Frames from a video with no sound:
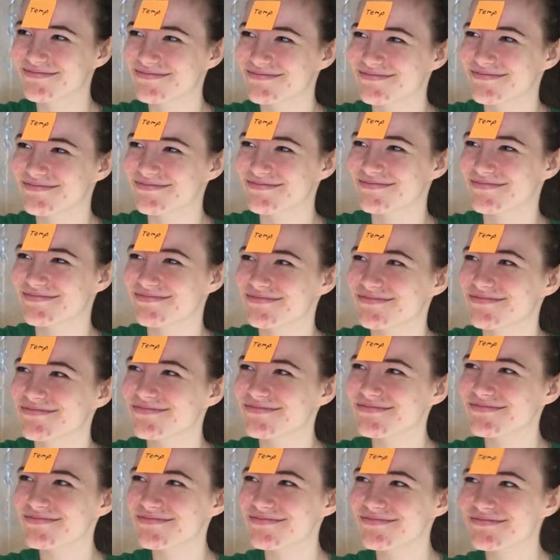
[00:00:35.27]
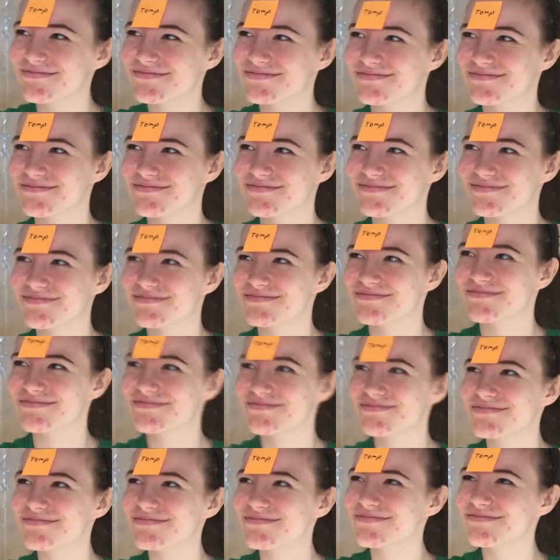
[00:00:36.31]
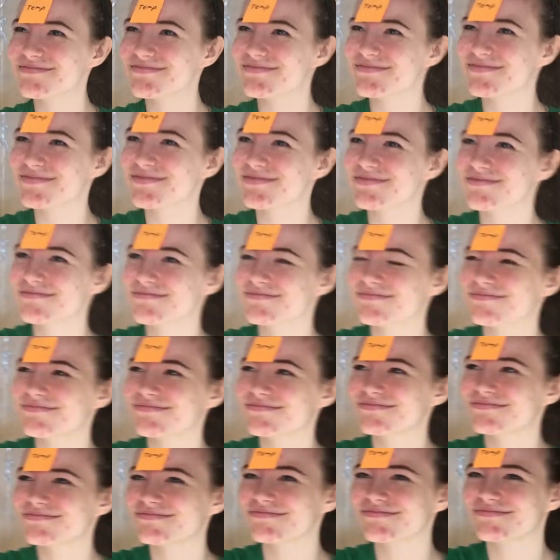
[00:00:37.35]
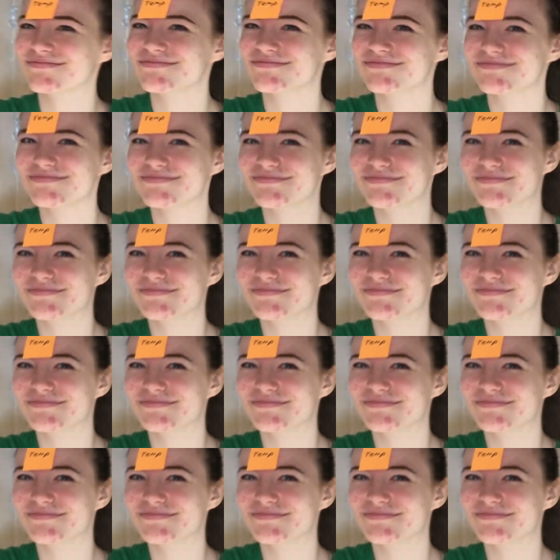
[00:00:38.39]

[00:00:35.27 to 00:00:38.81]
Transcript: We take the number at the end of our array